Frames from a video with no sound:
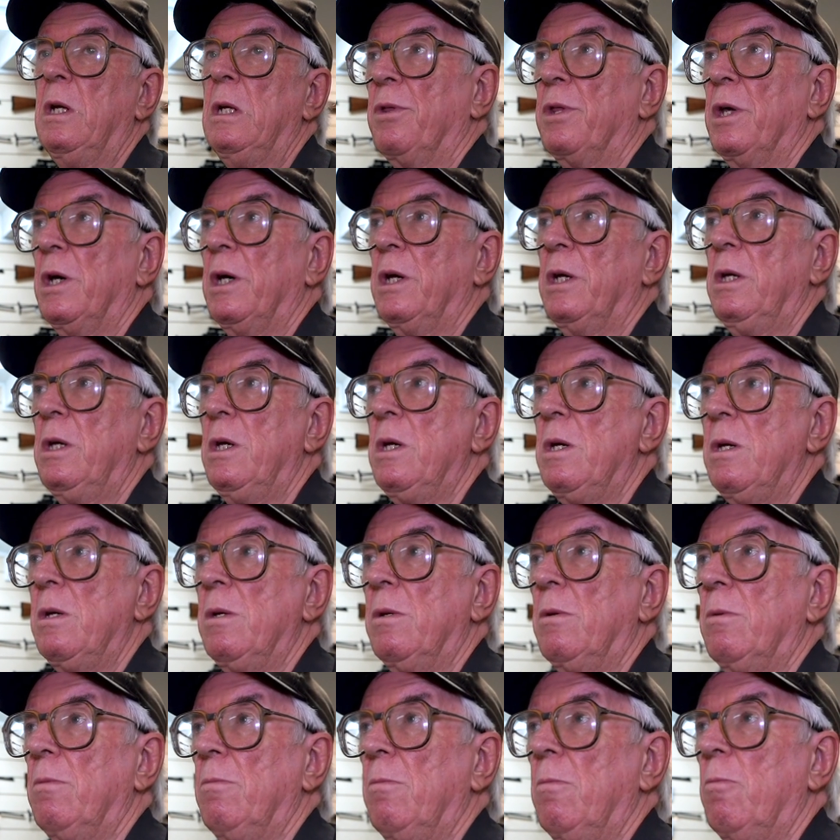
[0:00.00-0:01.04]
They
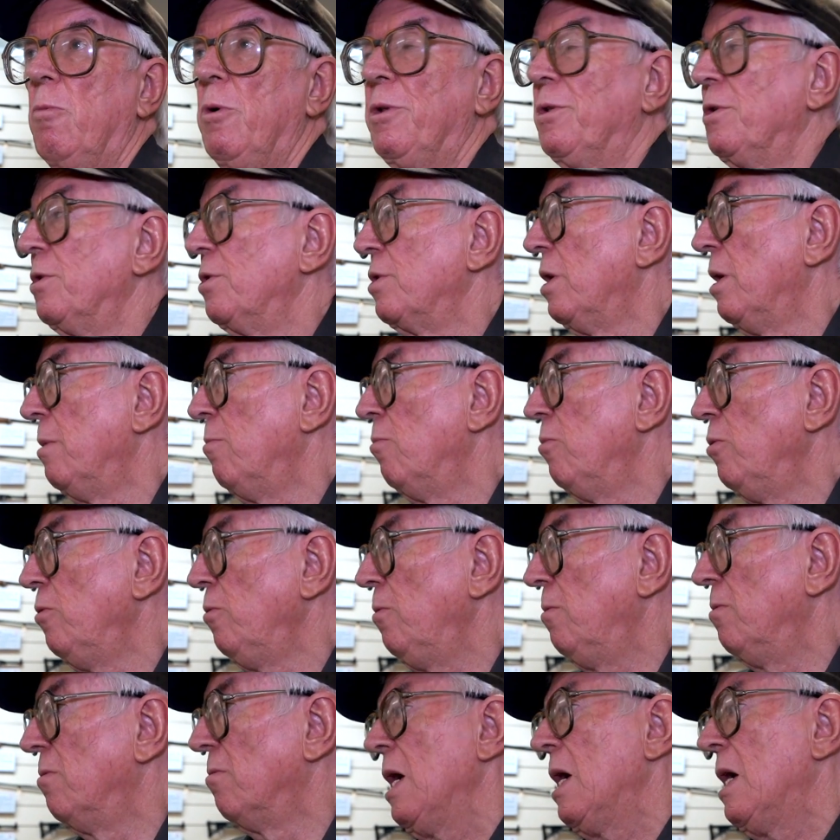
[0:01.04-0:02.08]
went the same
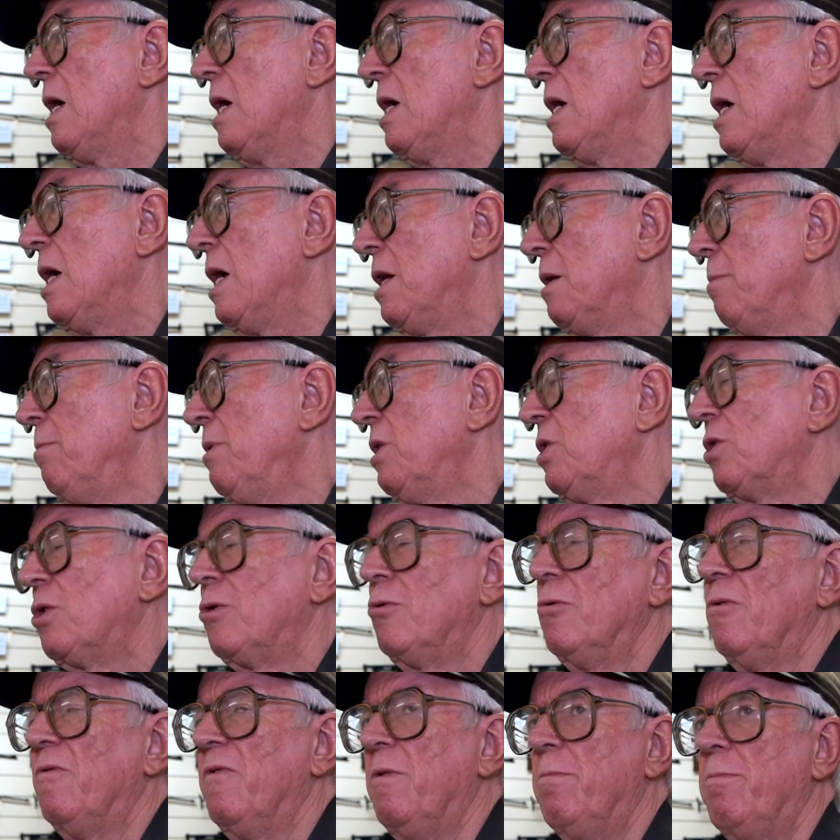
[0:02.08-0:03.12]
route. Had a
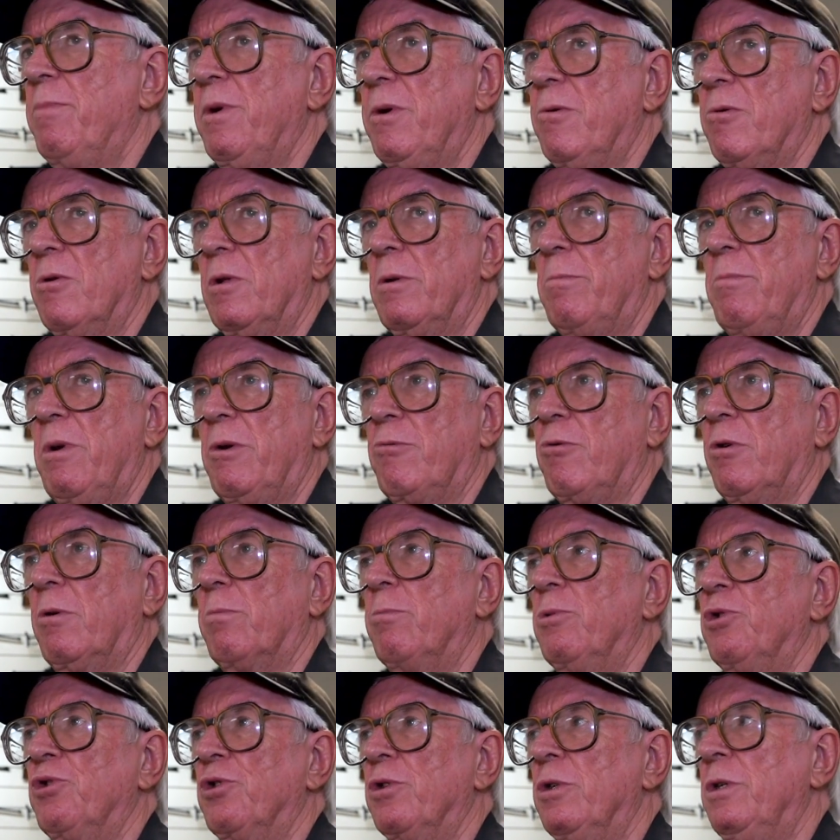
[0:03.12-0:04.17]
mixture of imperial and metric
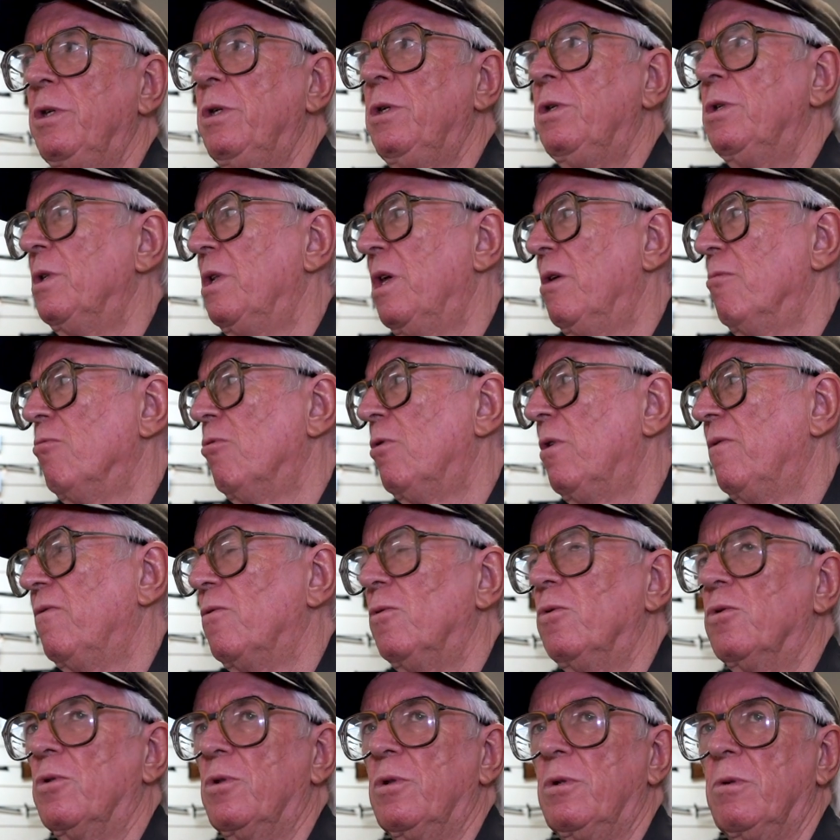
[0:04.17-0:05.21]
machines, and their
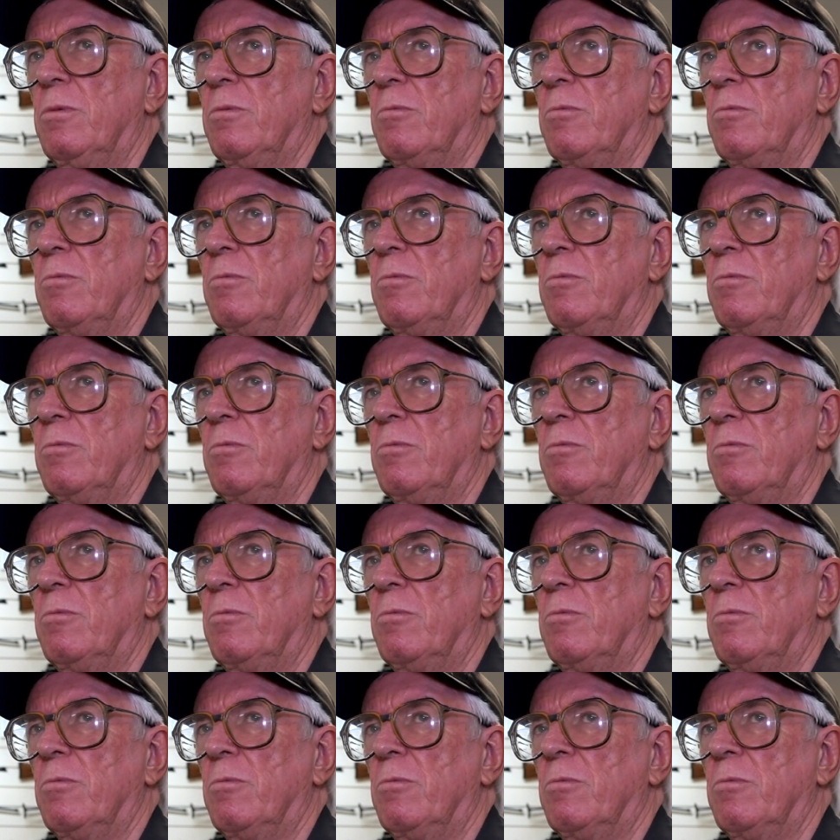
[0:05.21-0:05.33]
rifles